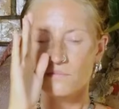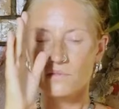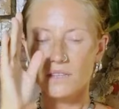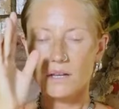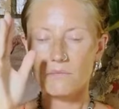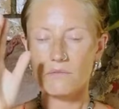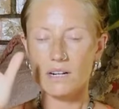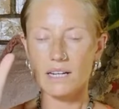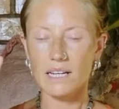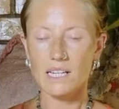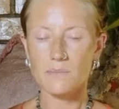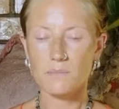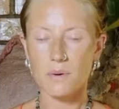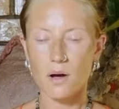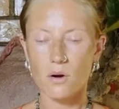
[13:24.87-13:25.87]
Then release
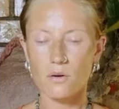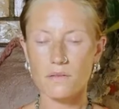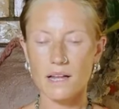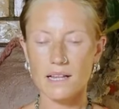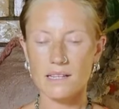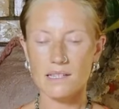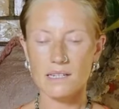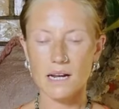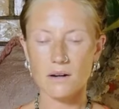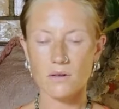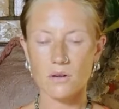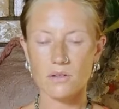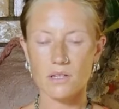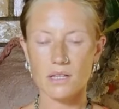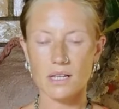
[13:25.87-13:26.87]
both hands down
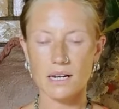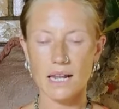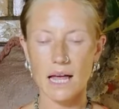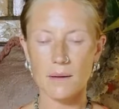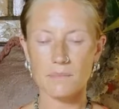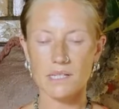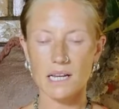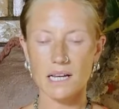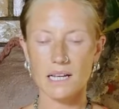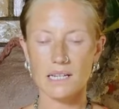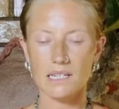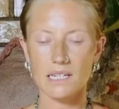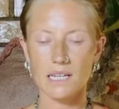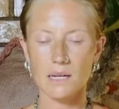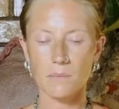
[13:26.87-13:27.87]
onto the lap. Take a
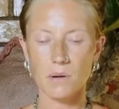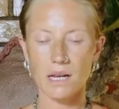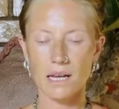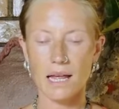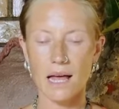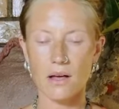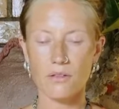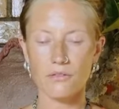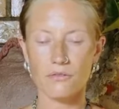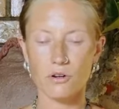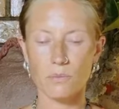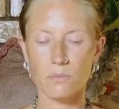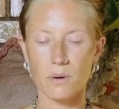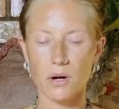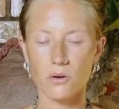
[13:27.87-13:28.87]
deep inhale through
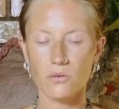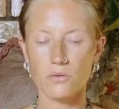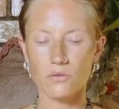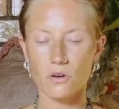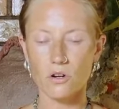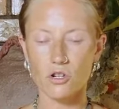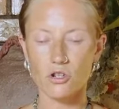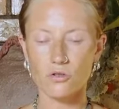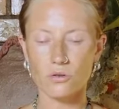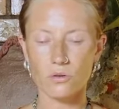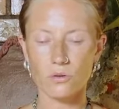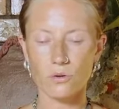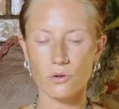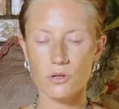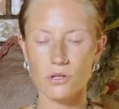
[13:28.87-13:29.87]
both
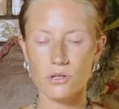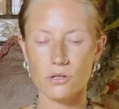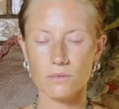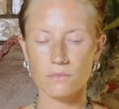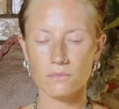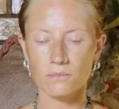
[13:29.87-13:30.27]
nostrils.